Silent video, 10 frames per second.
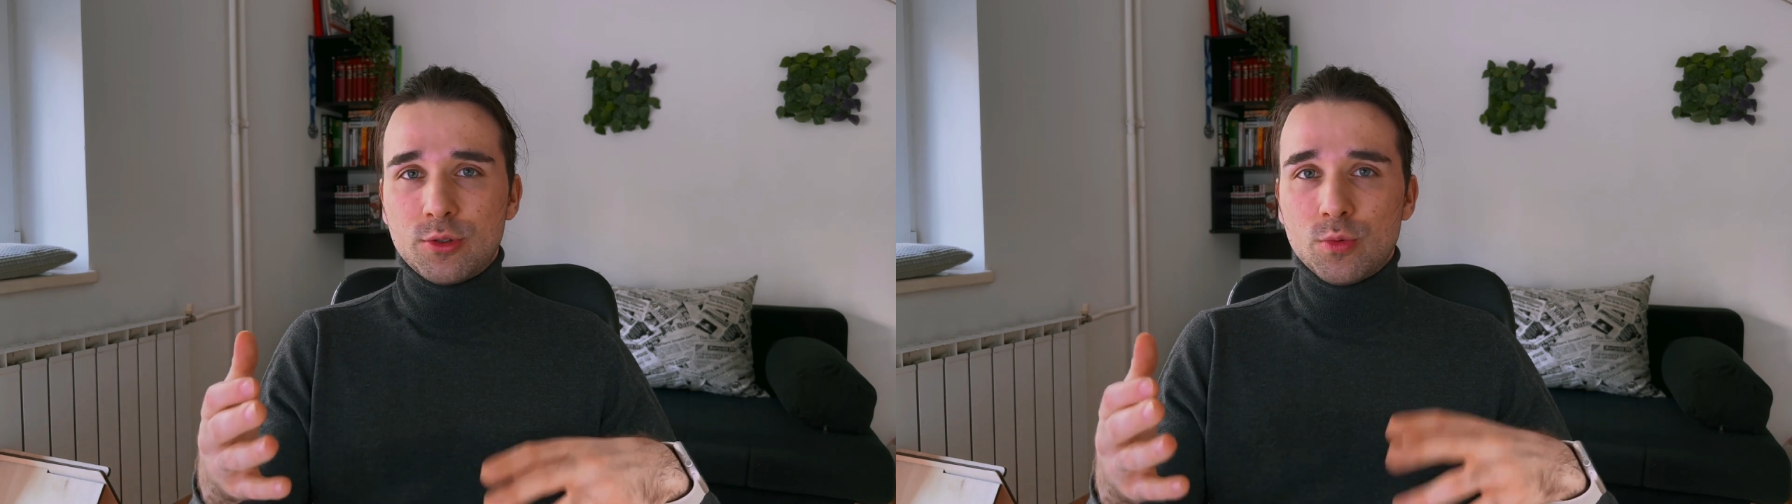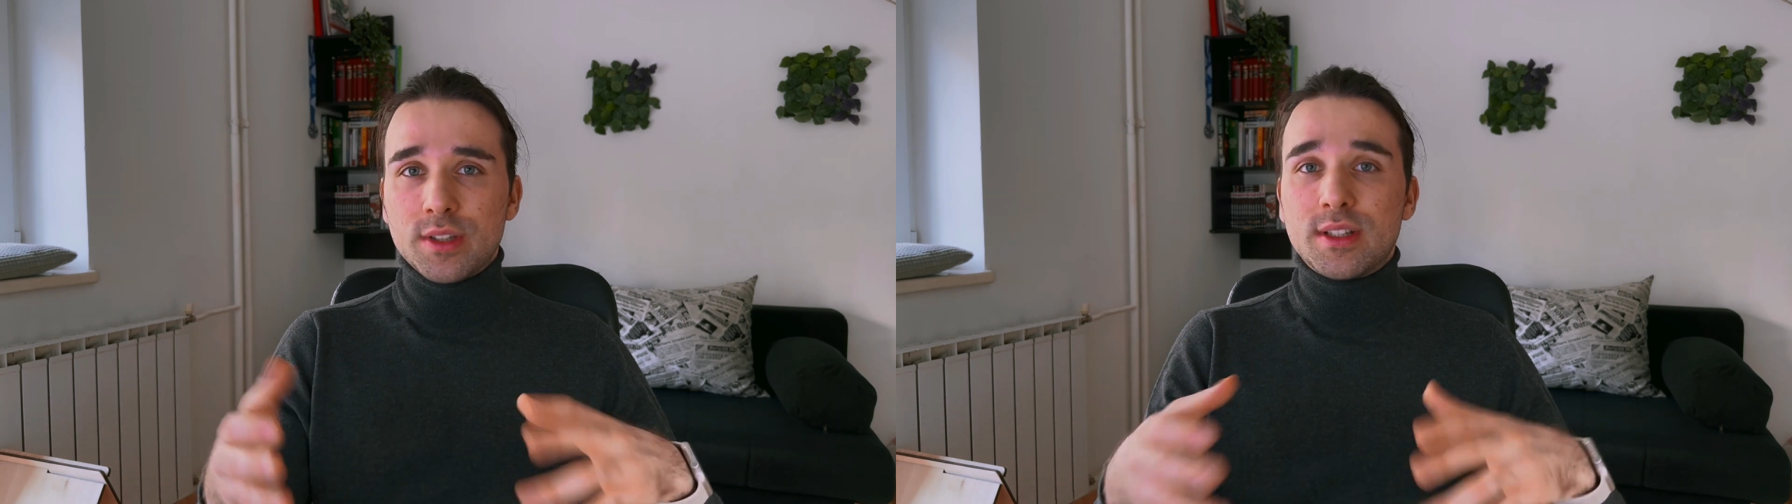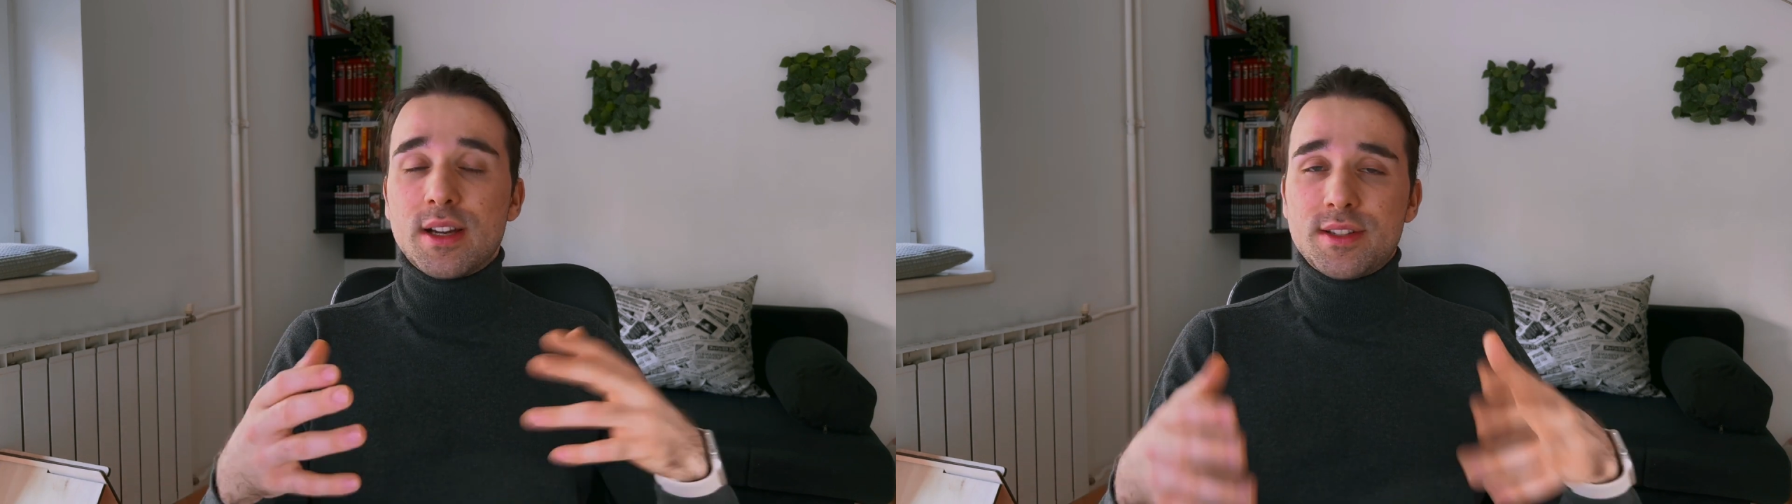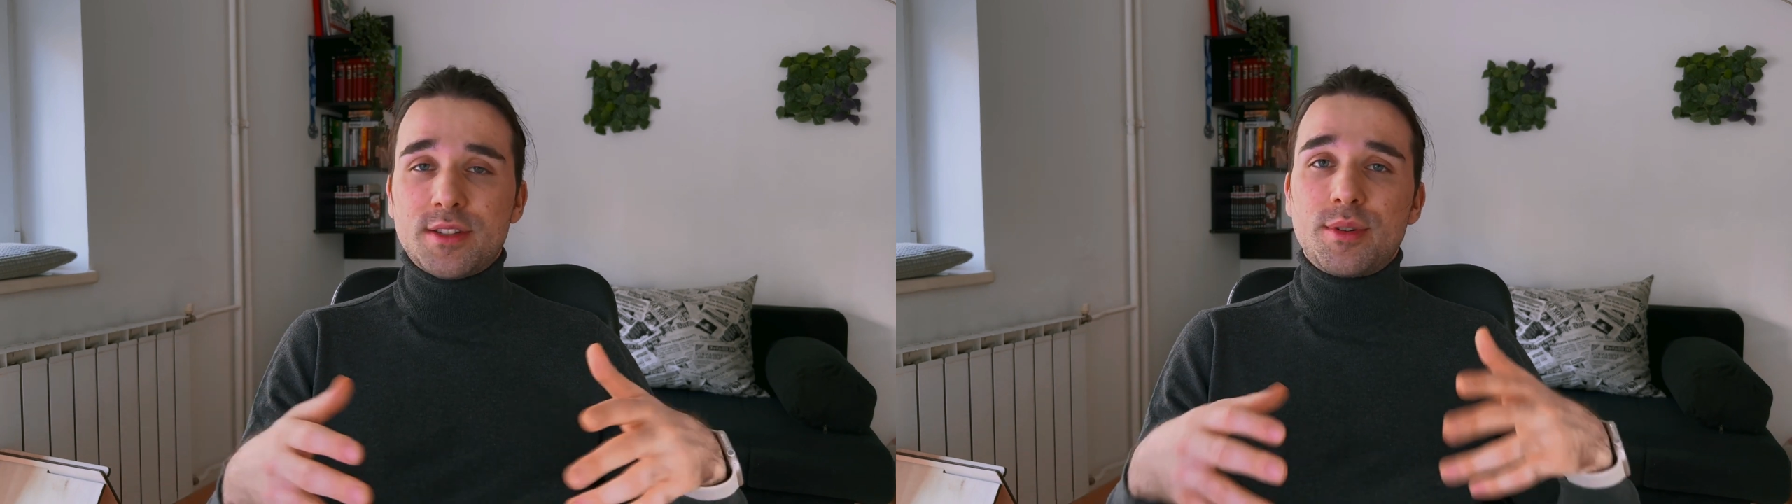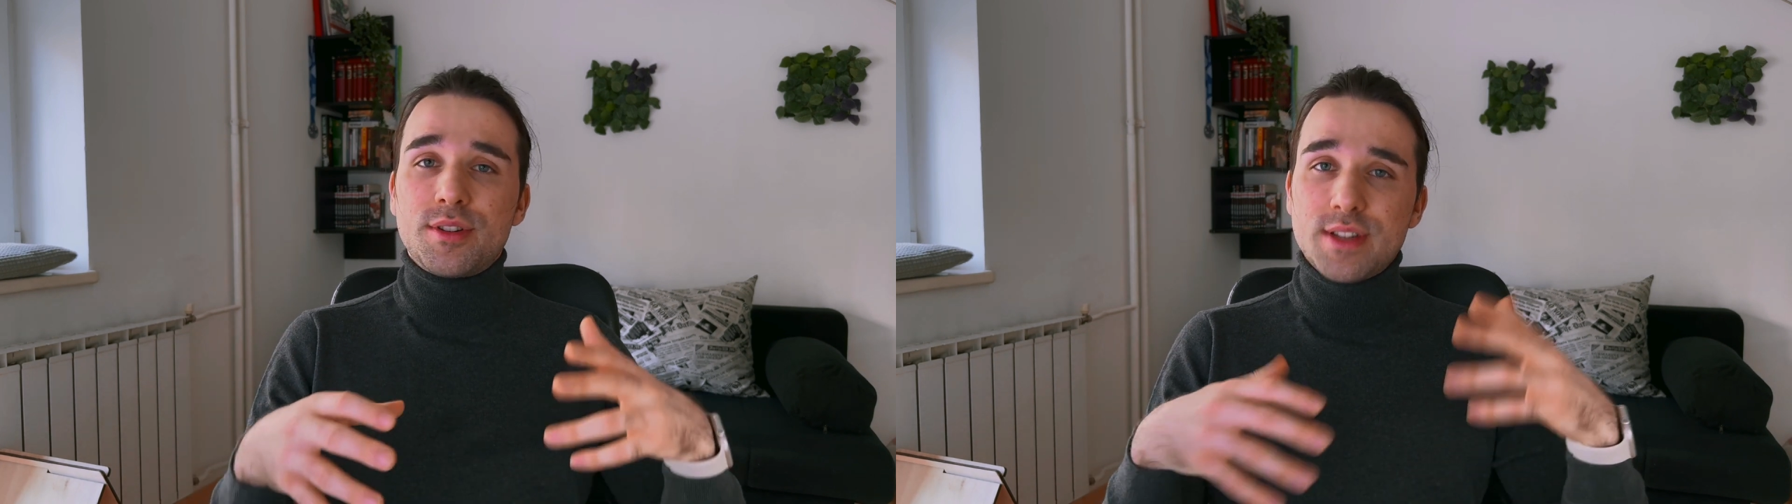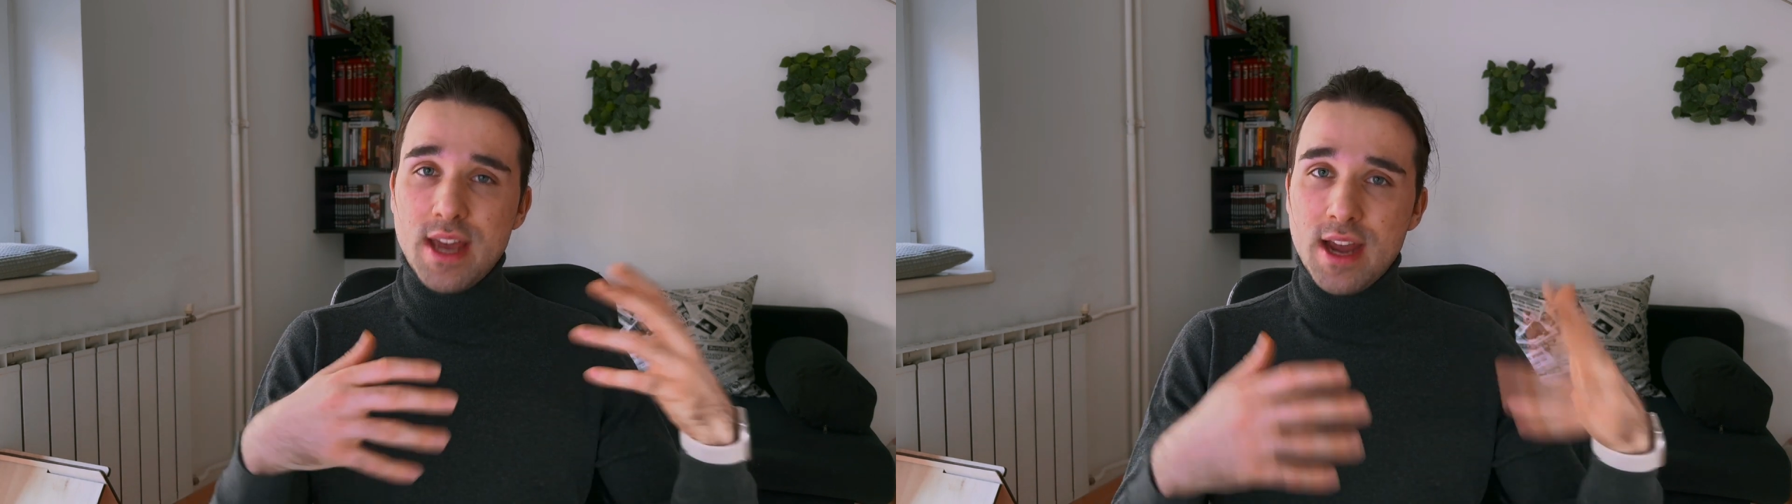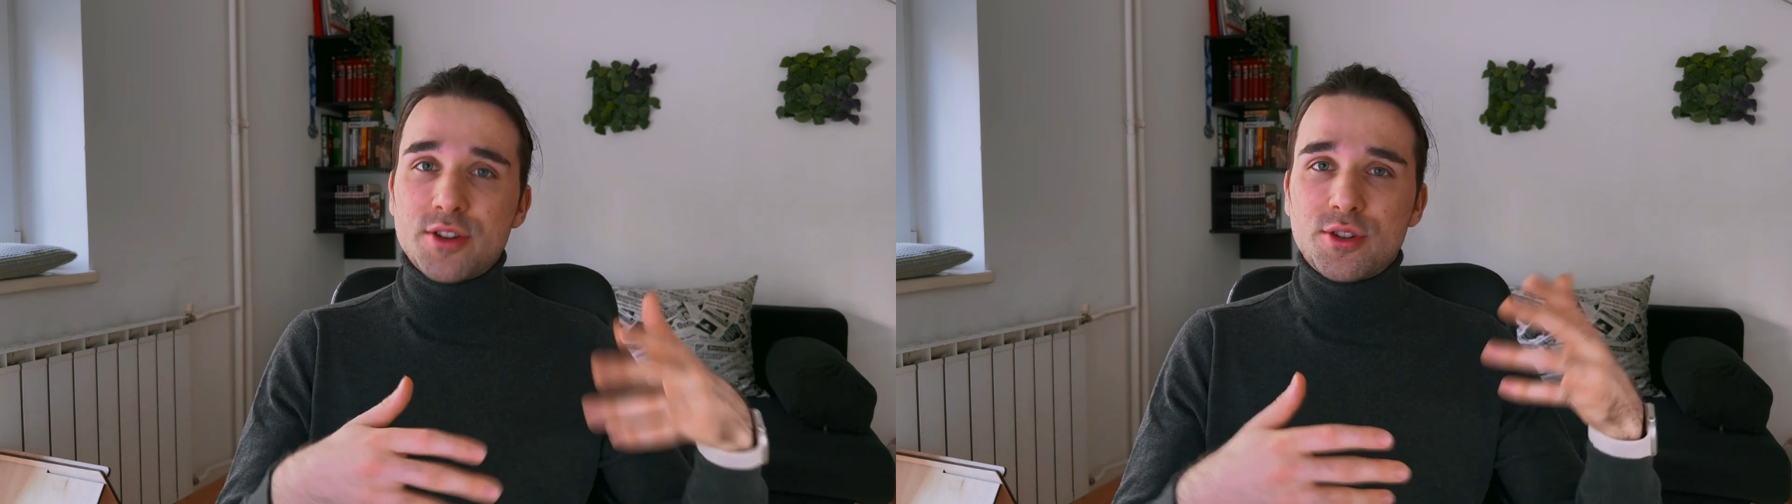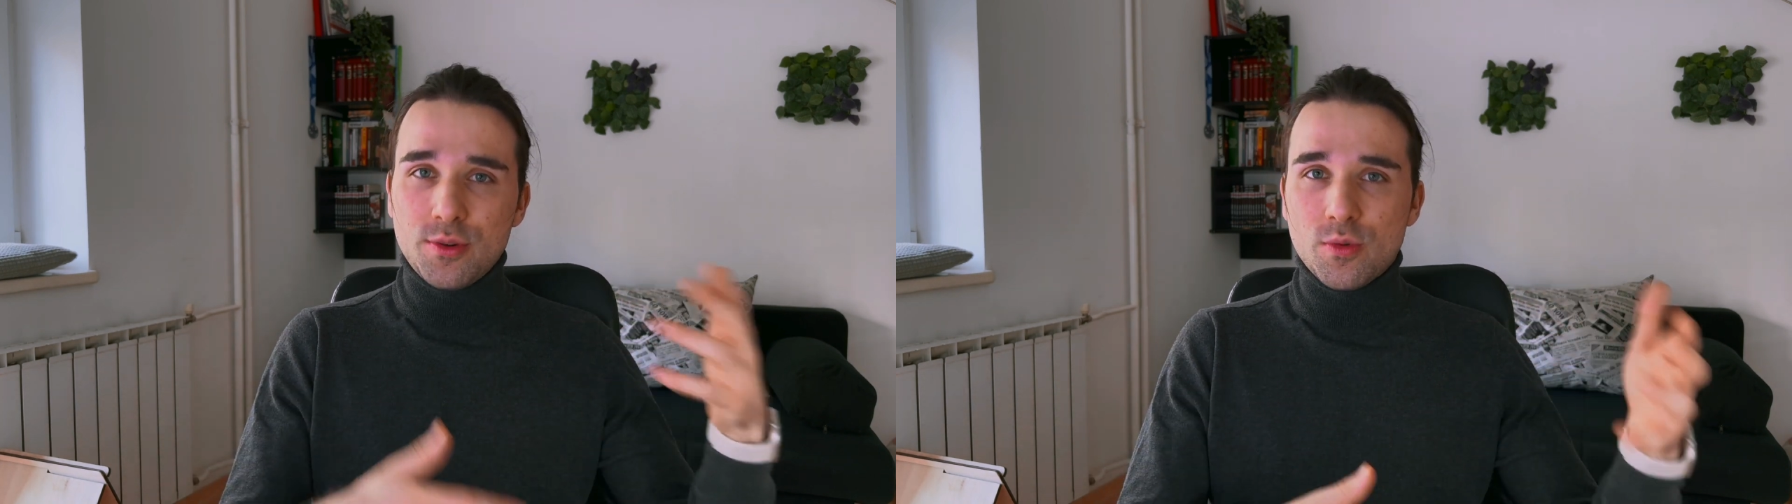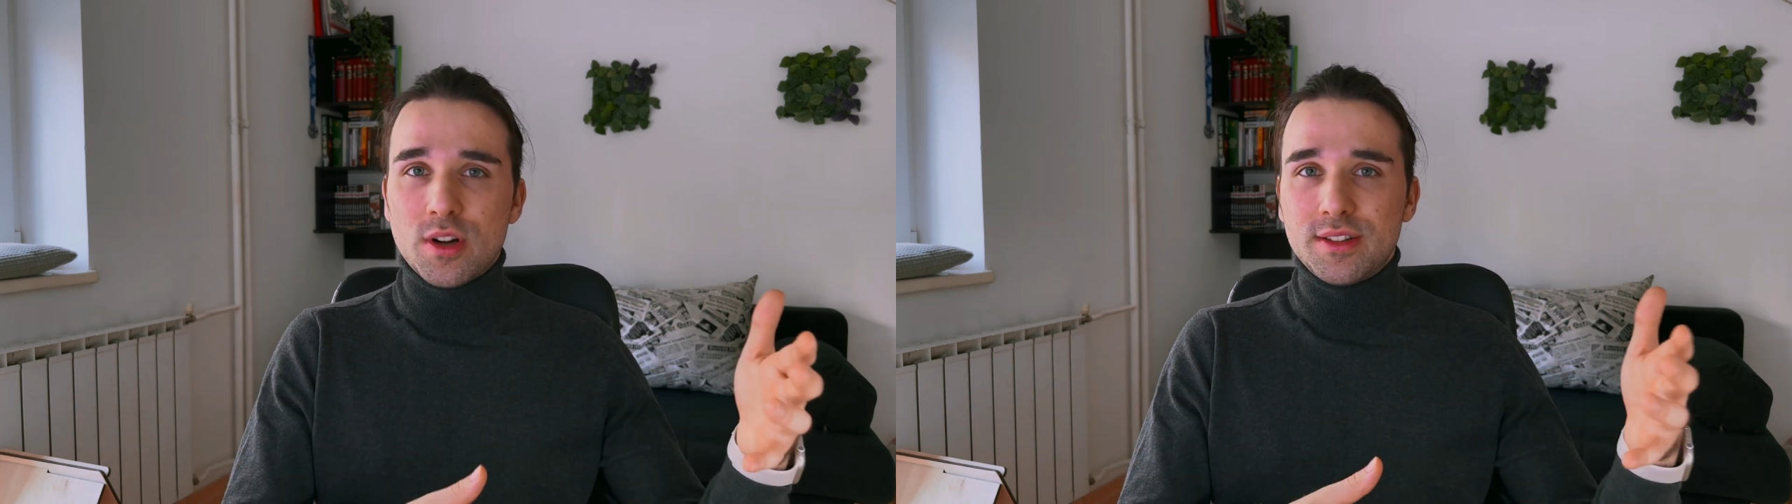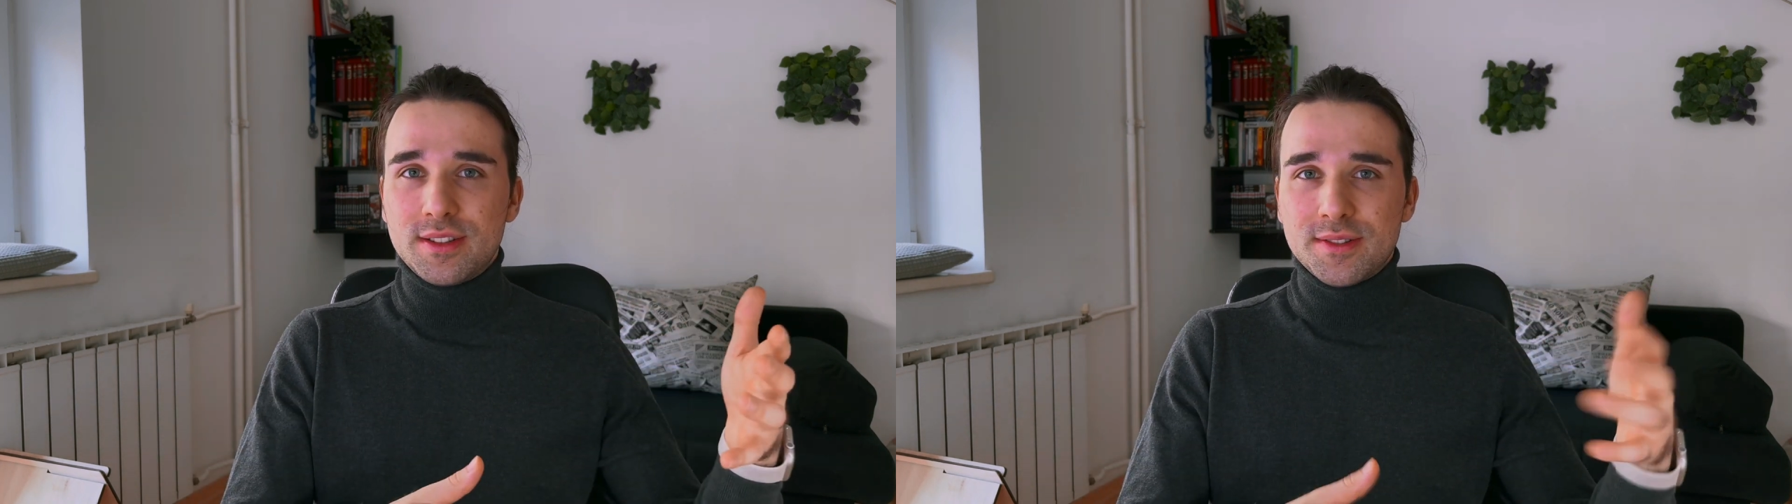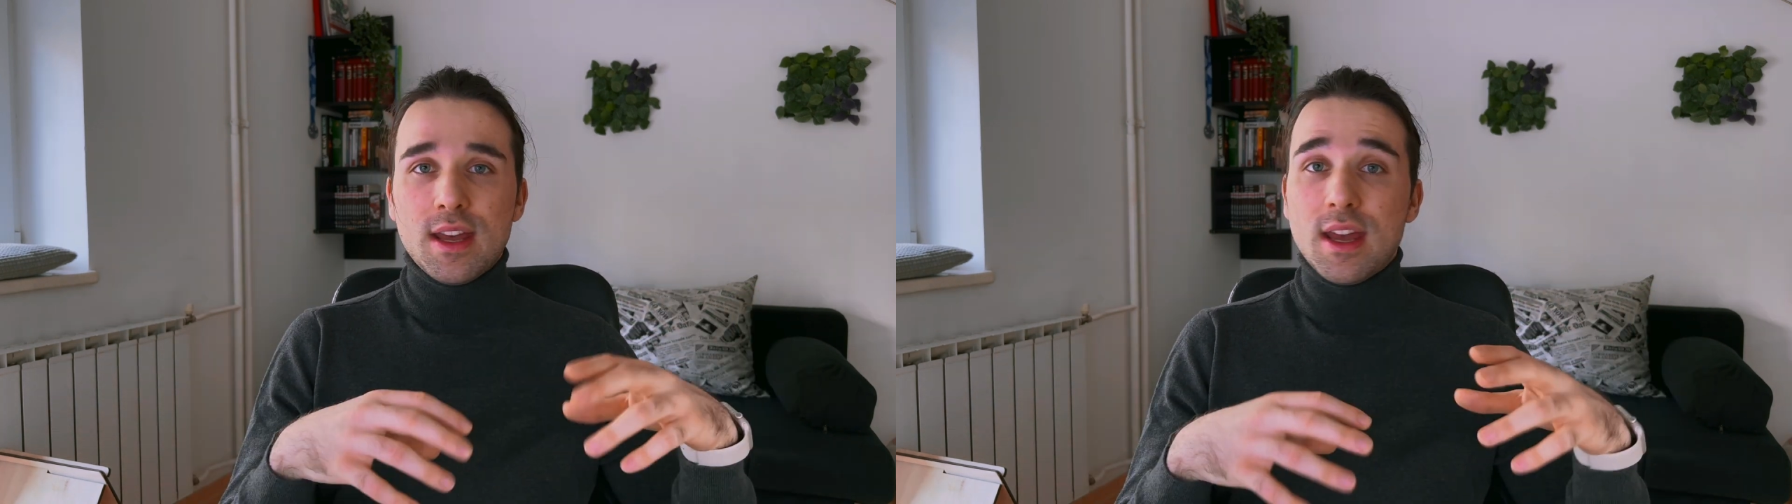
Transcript: to what customers actually want.